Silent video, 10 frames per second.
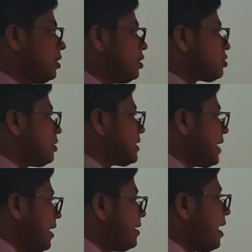So this
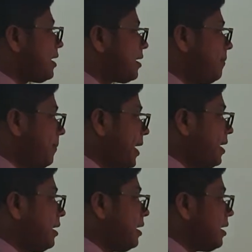Eldan
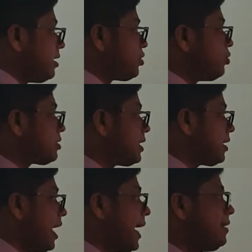company is
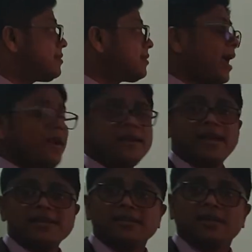using highly
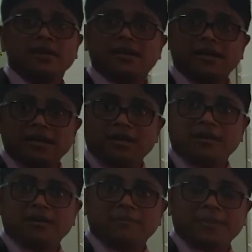standardized
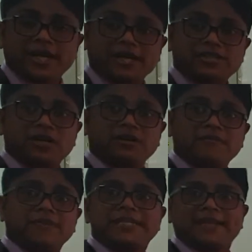production
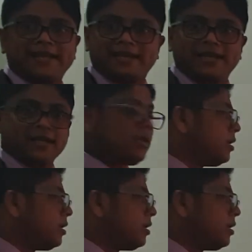of recycling,